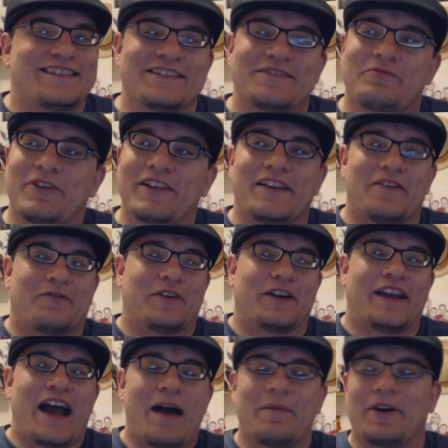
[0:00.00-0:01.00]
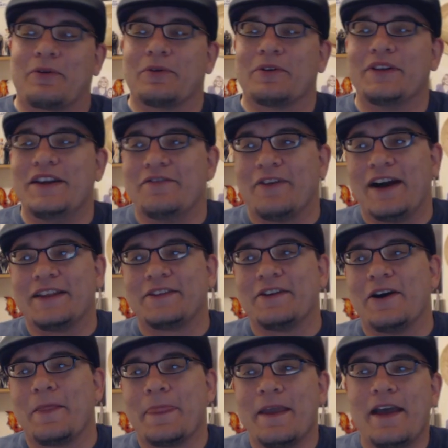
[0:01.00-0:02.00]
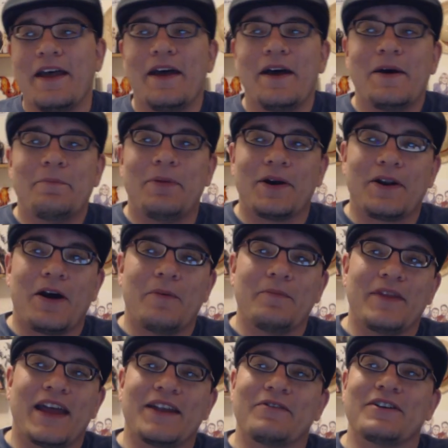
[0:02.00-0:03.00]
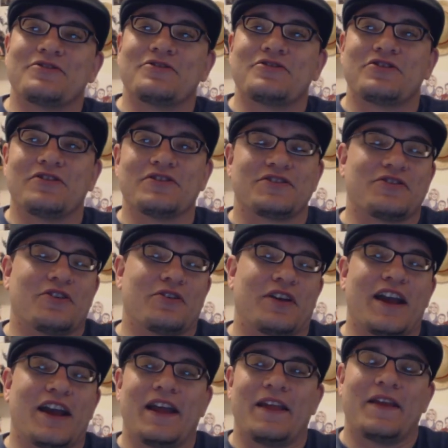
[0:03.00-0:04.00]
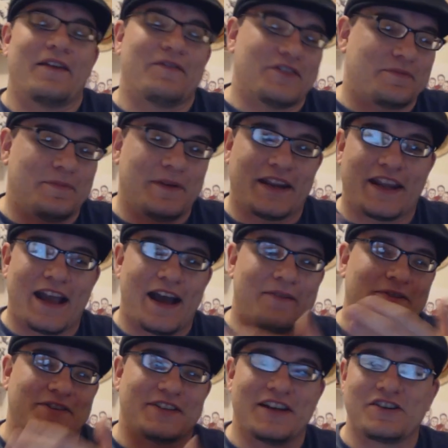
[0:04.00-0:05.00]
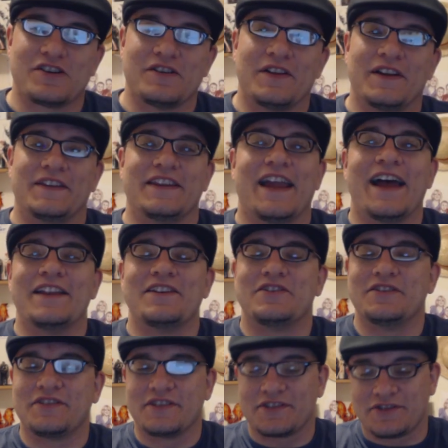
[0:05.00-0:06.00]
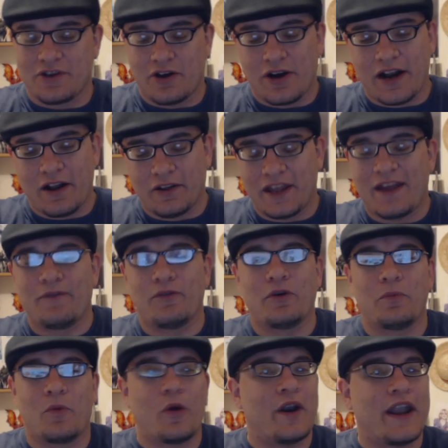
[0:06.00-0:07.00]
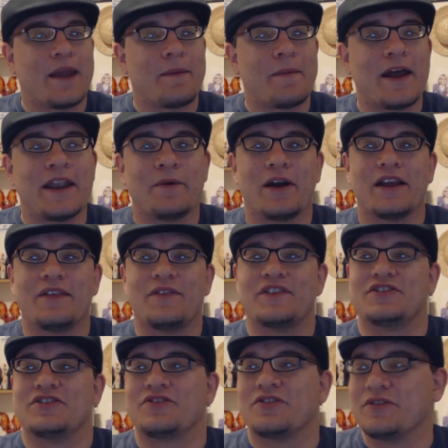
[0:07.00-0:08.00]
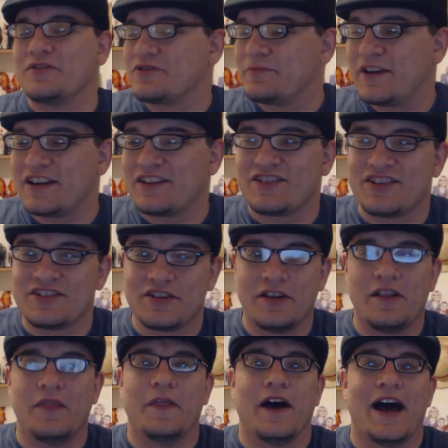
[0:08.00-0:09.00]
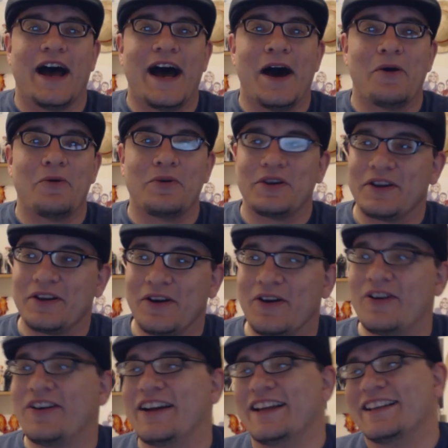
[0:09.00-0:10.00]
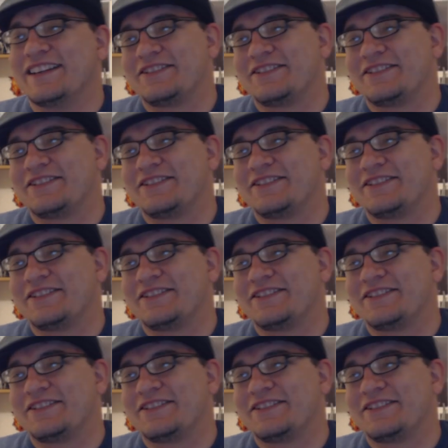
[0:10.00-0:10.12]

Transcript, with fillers: and it's just really there for comic relief. I thought. But um, anyway, so she goes, it's okay. And they have this big conversation. And then at the end, she says, it's all right. I only have one more name anyway. And then she turns her back and she says, the hound, you know?